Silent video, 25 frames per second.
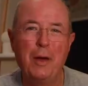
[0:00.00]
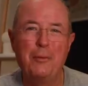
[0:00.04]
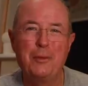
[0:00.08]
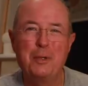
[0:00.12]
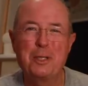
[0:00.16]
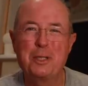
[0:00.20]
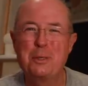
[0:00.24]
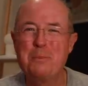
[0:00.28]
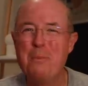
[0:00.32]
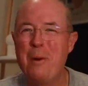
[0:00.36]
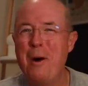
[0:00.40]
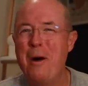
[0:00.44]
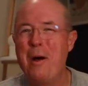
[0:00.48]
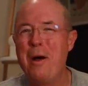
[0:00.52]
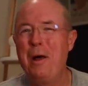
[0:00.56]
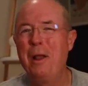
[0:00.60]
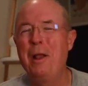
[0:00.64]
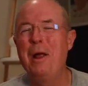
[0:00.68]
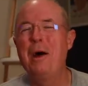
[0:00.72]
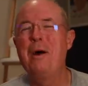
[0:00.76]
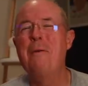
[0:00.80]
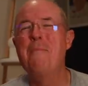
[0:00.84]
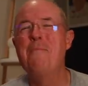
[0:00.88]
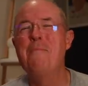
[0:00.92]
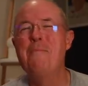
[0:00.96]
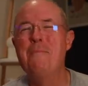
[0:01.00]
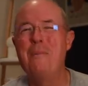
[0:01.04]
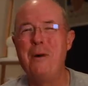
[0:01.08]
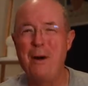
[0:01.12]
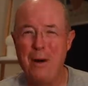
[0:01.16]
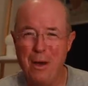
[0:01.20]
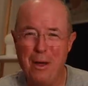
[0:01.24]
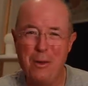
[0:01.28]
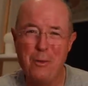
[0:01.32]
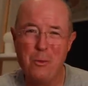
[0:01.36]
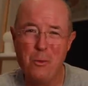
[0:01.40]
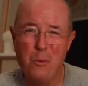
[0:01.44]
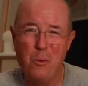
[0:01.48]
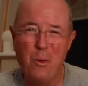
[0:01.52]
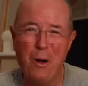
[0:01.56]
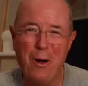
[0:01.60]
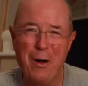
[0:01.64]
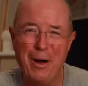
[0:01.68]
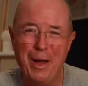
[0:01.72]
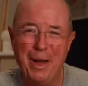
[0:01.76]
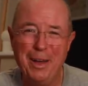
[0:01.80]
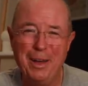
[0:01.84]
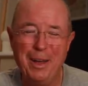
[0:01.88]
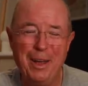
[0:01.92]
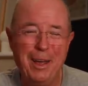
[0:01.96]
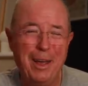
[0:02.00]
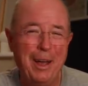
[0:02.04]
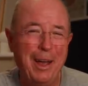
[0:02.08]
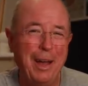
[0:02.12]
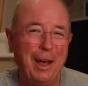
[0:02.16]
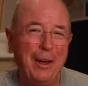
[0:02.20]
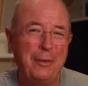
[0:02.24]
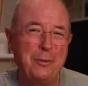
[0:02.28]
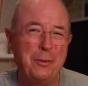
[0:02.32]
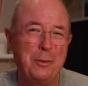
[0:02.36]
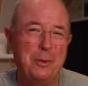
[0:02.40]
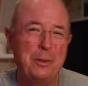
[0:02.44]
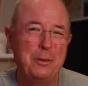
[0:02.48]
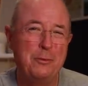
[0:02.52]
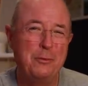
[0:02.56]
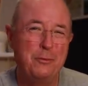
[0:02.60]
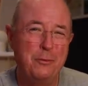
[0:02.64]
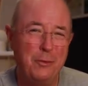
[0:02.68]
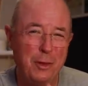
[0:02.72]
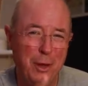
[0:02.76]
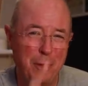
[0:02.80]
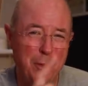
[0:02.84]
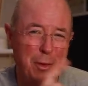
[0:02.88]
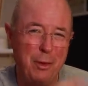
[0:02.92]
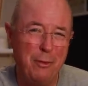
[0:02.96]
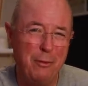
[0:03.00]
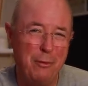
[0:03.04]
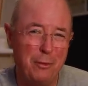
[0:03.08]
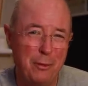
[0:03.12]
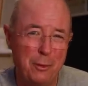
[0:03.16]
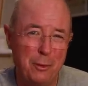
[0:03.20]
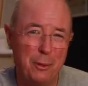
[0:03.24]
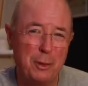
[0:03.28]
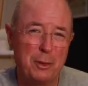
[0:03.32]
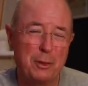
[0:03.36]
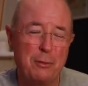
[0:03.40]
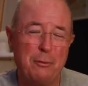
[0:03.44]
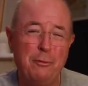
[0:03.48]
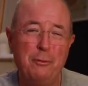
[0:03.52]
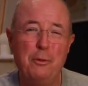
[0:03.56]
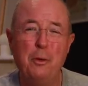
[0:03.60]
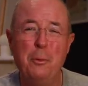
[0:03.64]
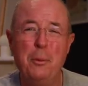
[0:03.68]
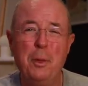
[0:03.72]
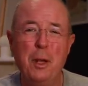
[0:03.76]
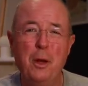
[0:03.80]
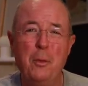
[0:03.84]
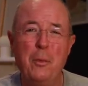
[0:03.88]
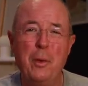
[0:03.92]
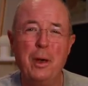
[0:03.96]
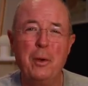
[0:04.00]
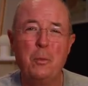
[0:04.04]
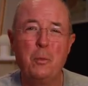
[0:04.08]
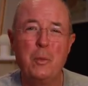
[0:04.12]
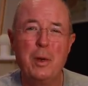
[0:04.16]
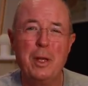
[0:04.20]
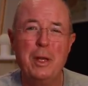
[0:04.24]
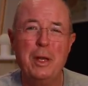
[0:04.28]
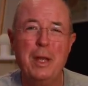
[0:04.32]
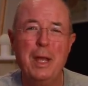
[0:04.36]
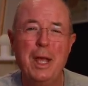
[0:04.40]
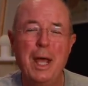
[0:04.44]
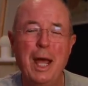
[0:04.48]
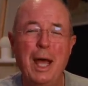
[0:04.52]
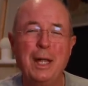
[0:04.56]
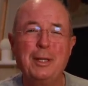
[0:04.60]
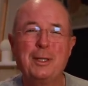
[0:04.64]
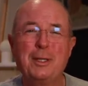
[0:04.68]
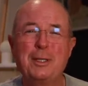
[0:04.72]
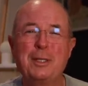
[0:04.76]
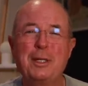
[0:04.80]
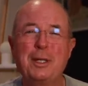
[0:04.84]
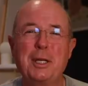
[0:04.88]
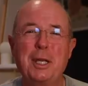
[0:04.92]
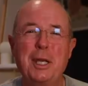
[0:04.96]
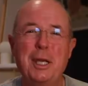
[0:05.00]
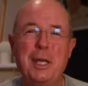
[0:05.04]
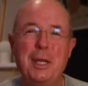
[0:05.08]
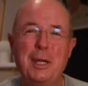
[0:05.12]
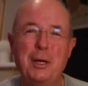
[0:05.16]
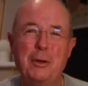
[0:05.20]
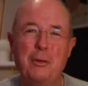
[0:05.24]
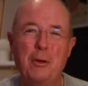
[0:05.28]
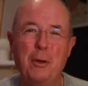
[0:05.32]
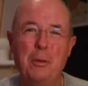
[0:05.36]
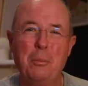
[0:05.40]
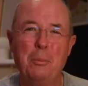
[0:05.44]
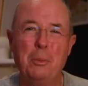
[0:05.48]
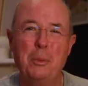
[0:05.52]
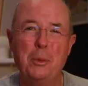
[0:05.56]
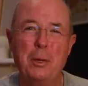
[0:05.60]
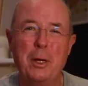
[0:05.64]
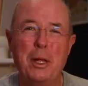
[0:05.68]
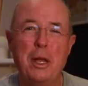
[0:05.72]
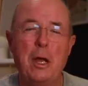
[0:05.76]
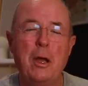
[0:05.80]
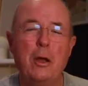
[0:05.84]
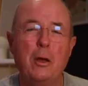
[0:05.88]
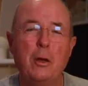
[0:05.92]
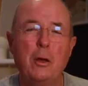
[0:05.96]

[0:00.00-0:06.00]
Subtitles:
have a smile a mile wide after his very first Formula One win at the Sakia Grand Prix.